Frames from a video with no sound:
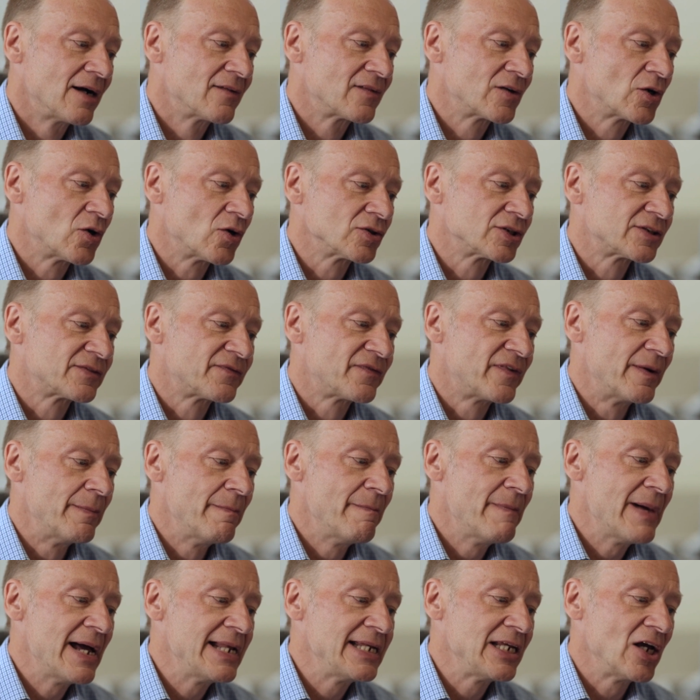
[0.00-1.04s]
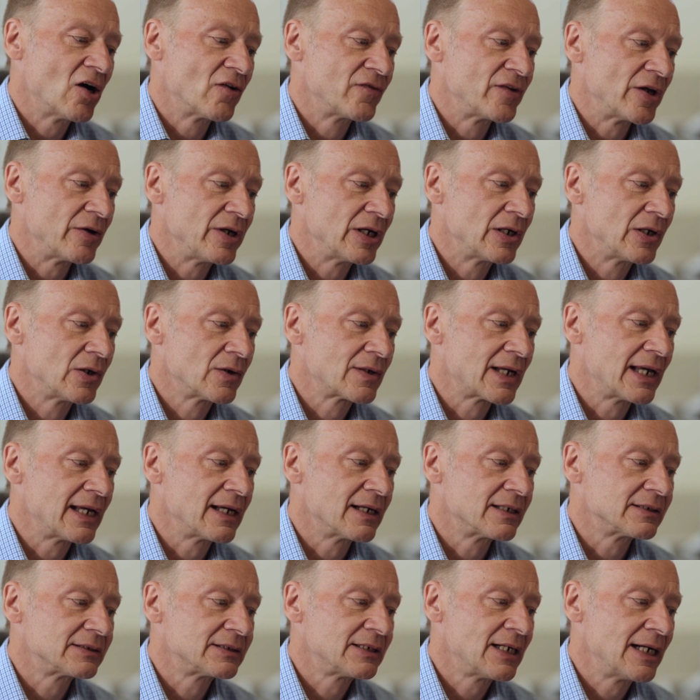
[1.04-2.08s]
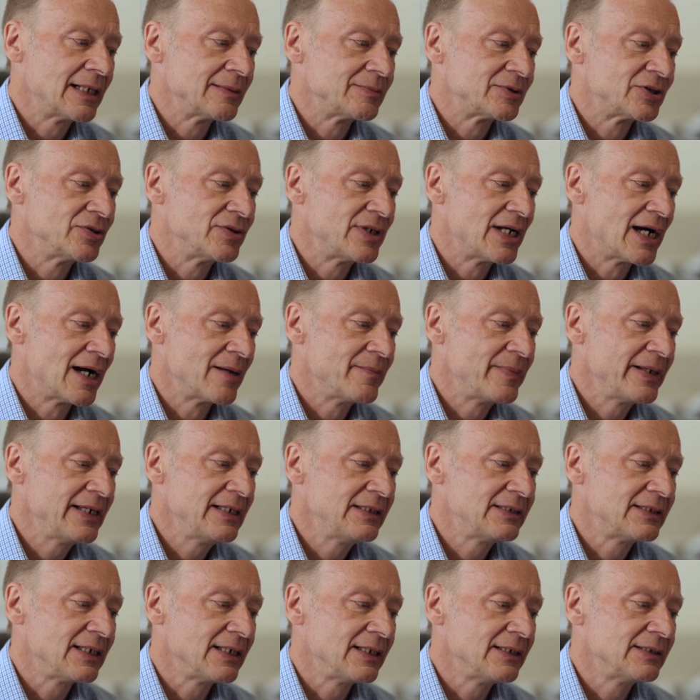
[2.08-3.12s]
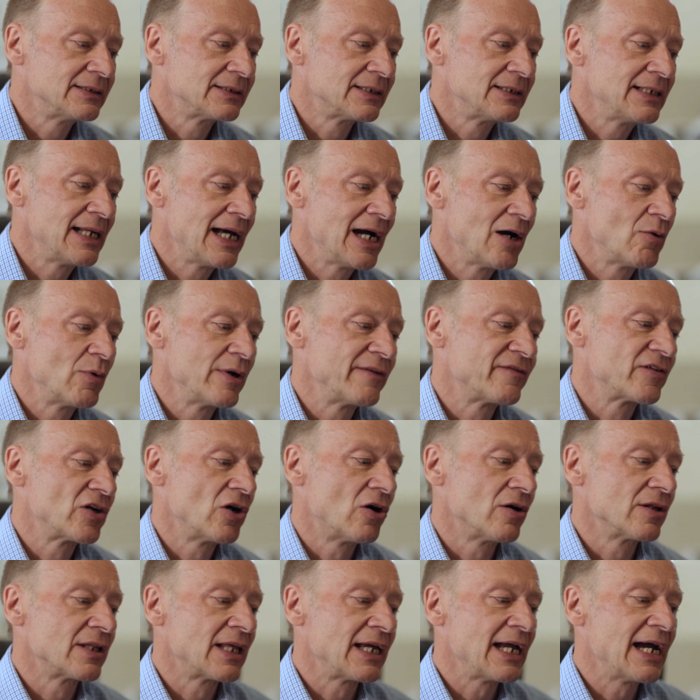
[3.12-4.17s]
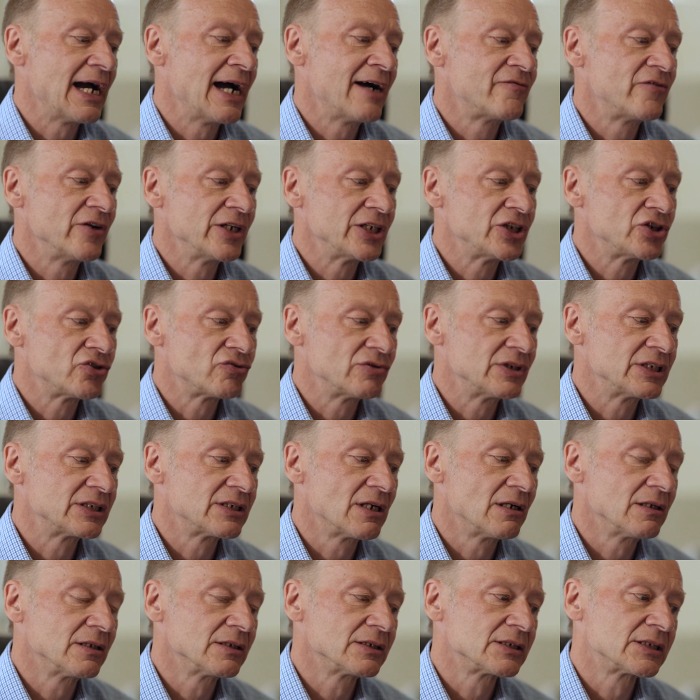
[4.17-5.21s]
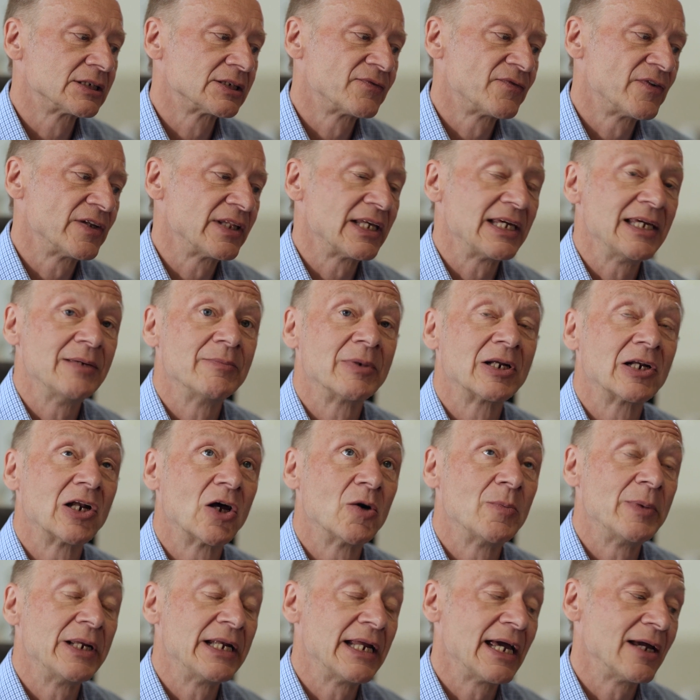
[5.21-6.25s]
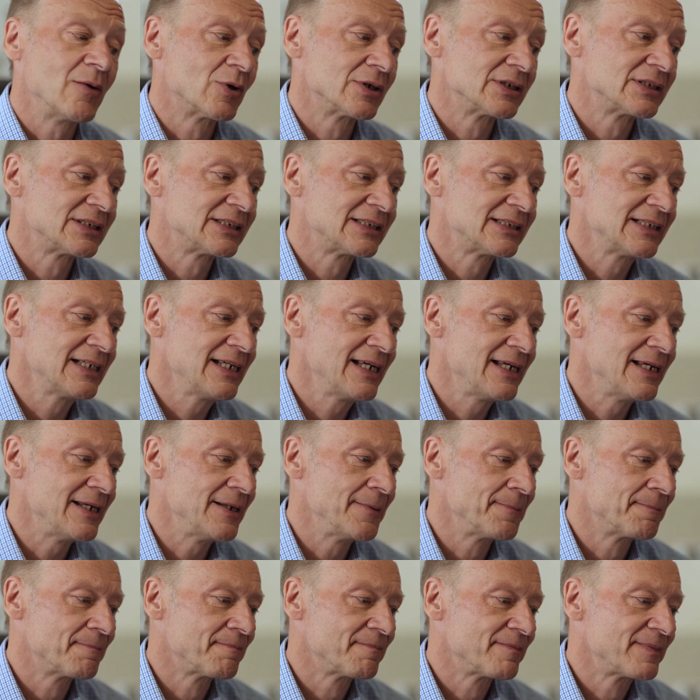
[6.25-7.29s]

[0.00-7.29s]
Of course, for many of you, you're looking at type 2 diabetes, and now we've got the average results for the hemoglobin A1C.